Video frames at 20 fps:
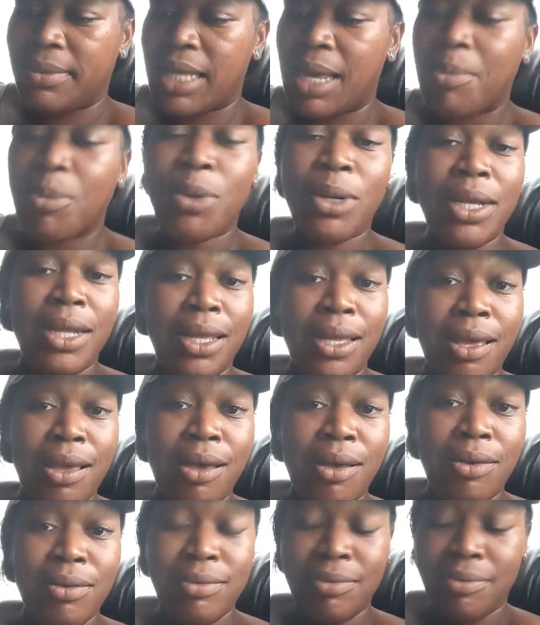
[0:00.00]
I'm reading,
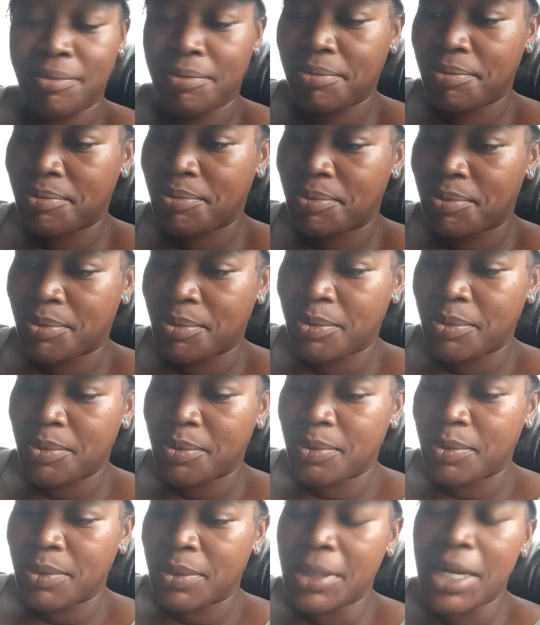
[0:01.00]
y'all.
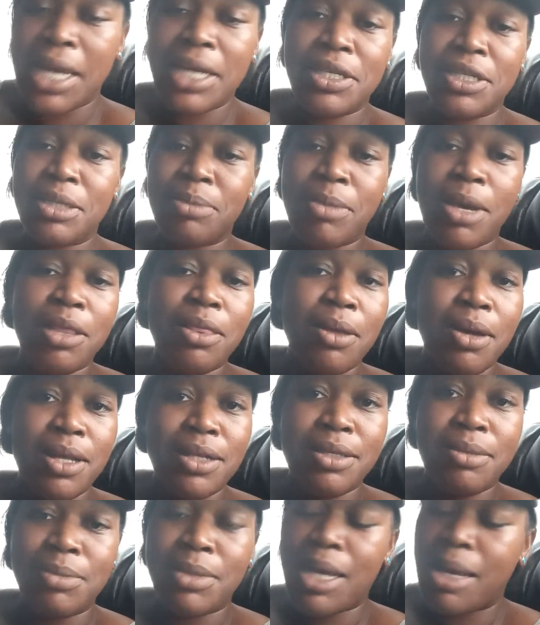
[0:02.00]
That's just my
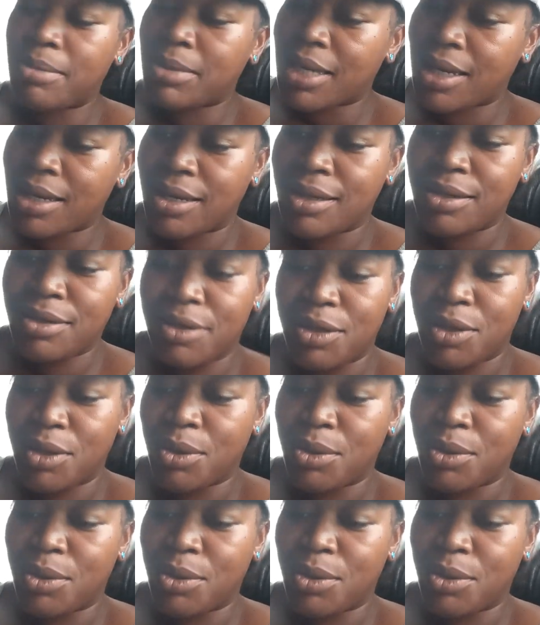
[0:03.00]
thoughts. Sometimes I can,